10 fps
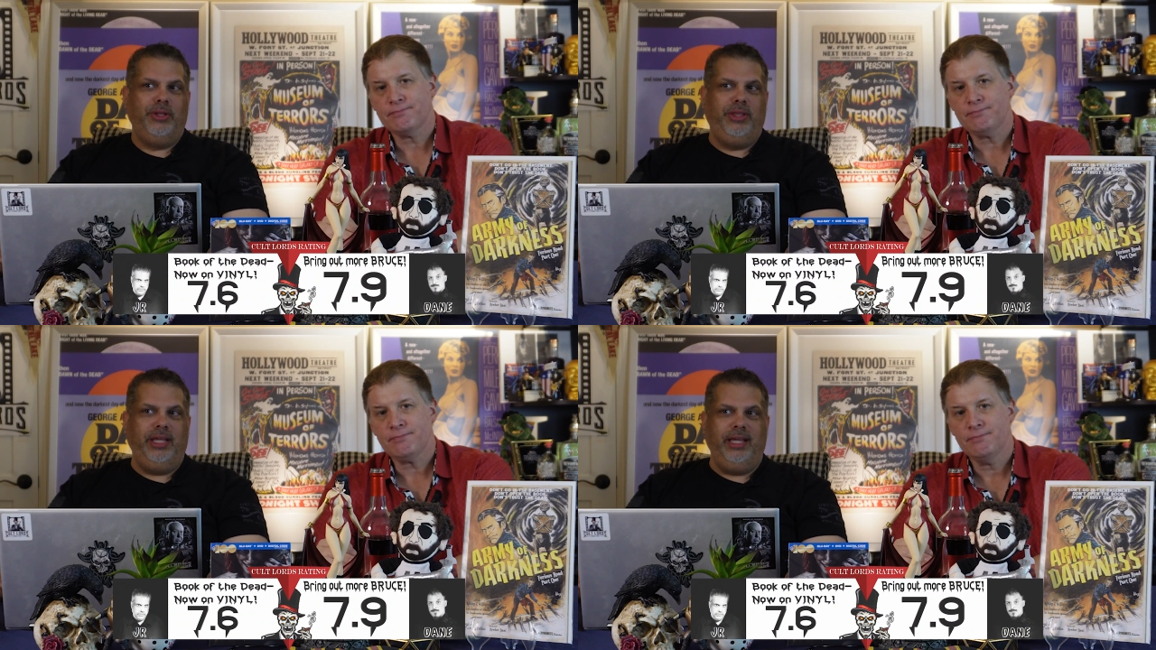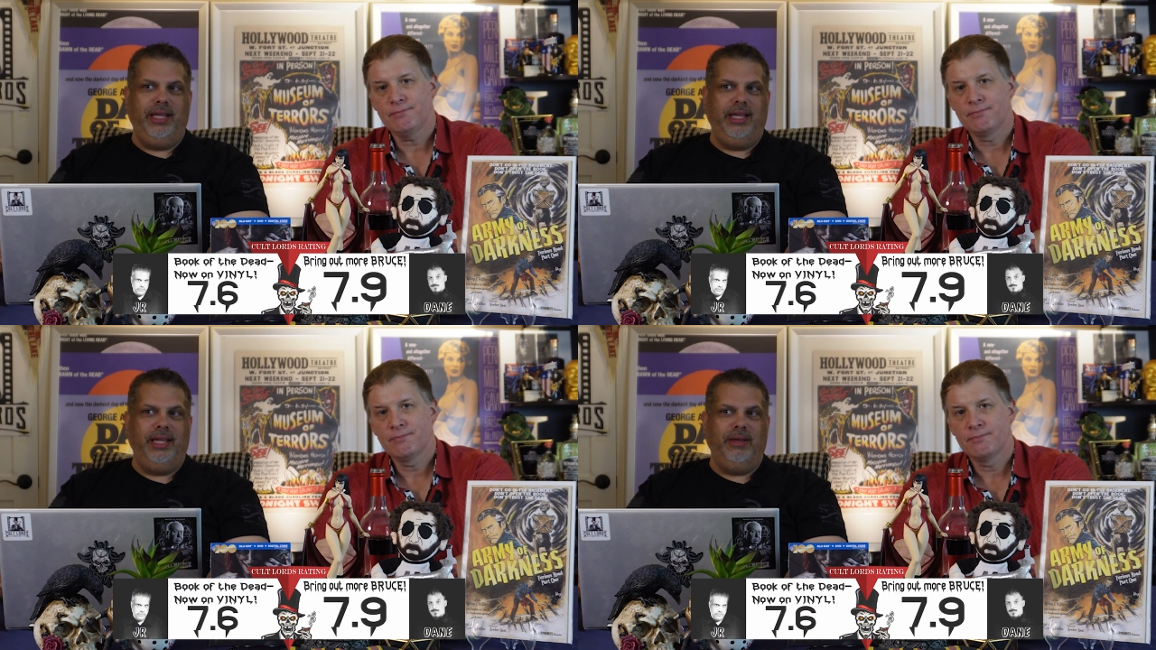
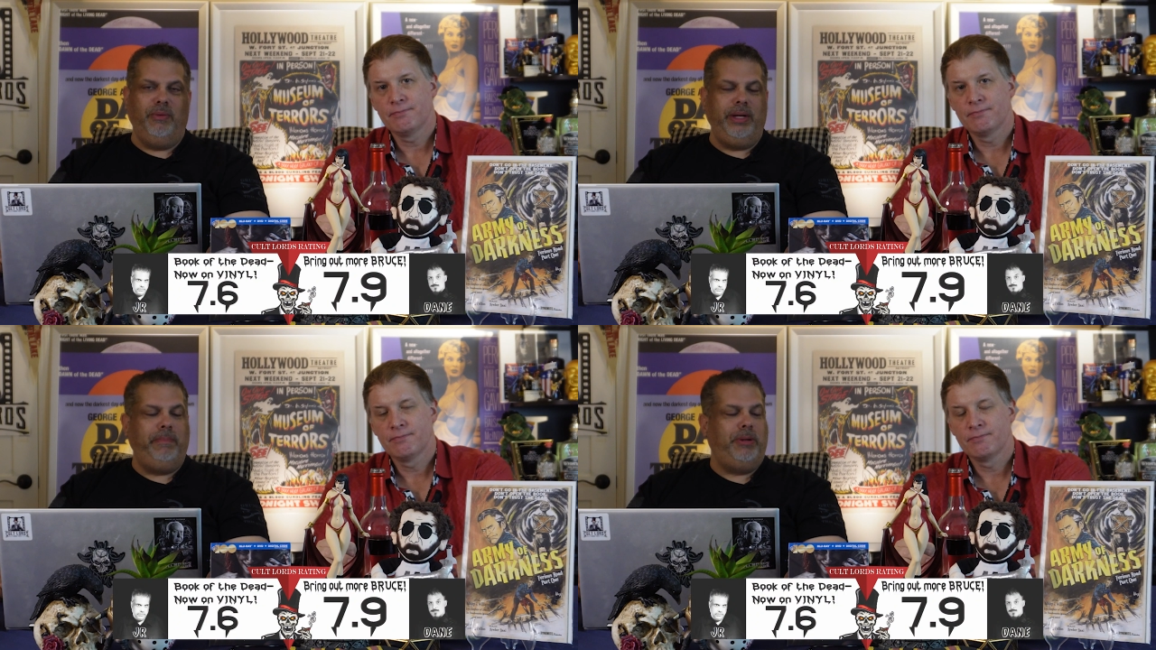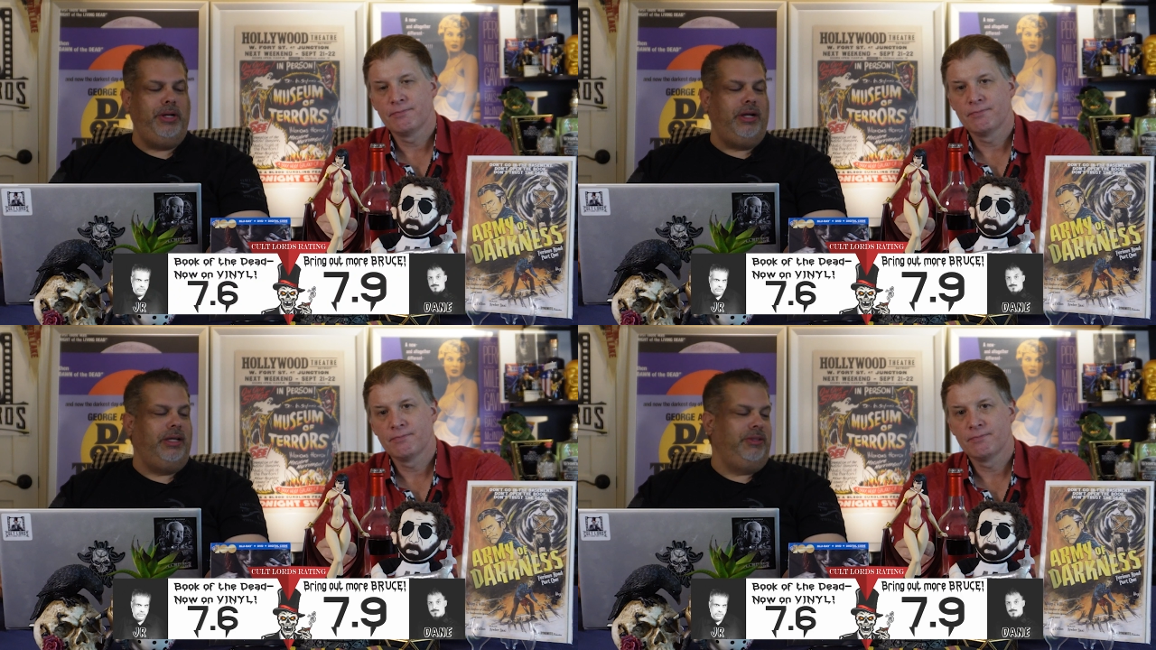Speaker 1: the when he put
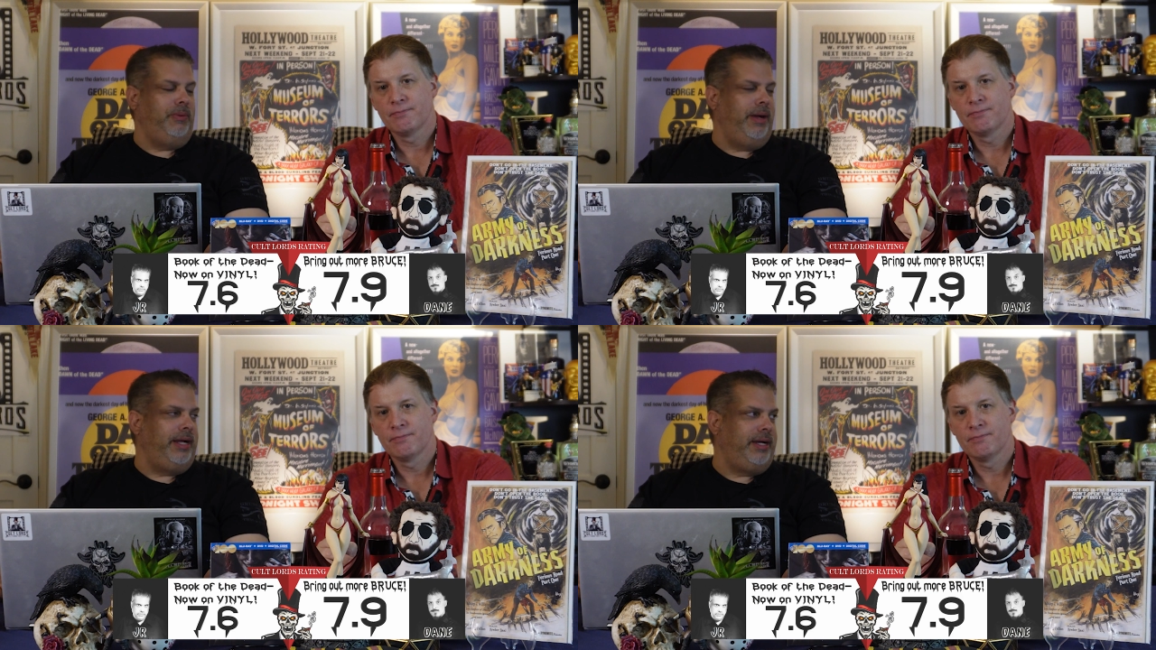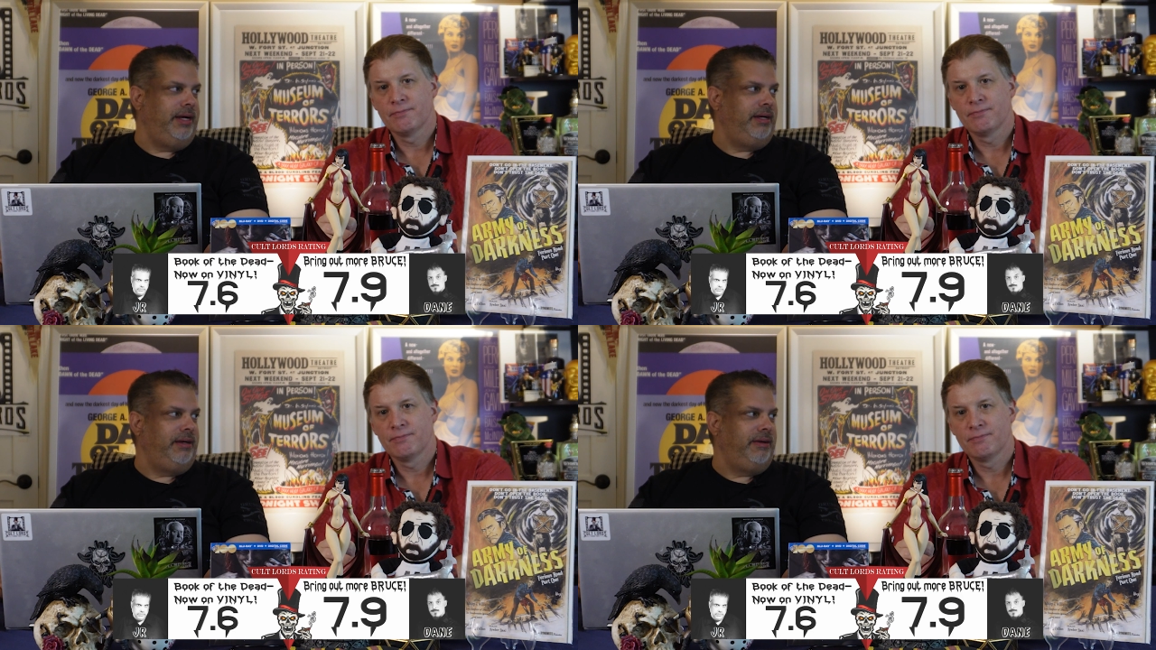on the record,